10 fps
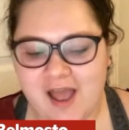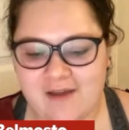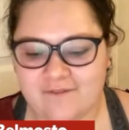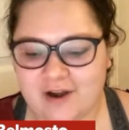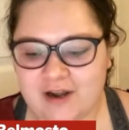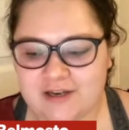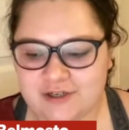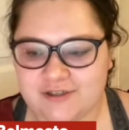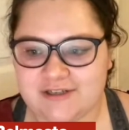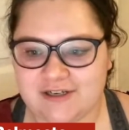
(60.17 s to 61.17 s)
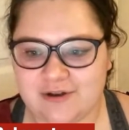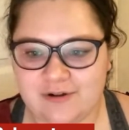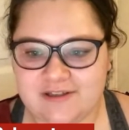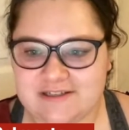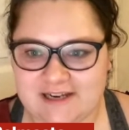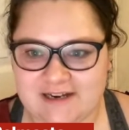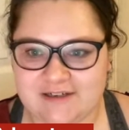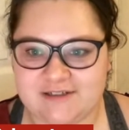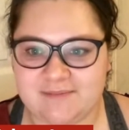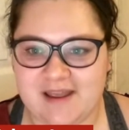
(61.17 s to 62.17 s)
a very interesting goalie
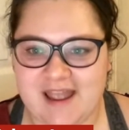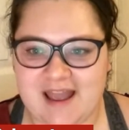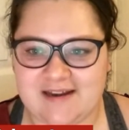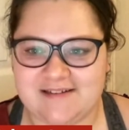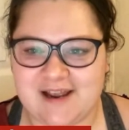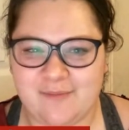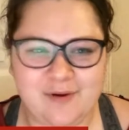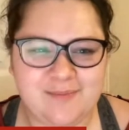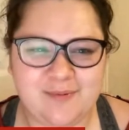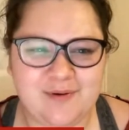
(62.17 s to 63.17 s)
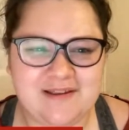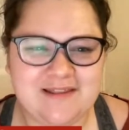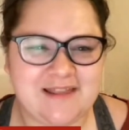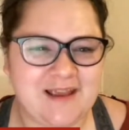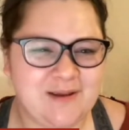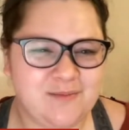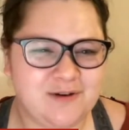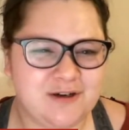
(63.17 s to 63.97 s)
tandem, and at one point, they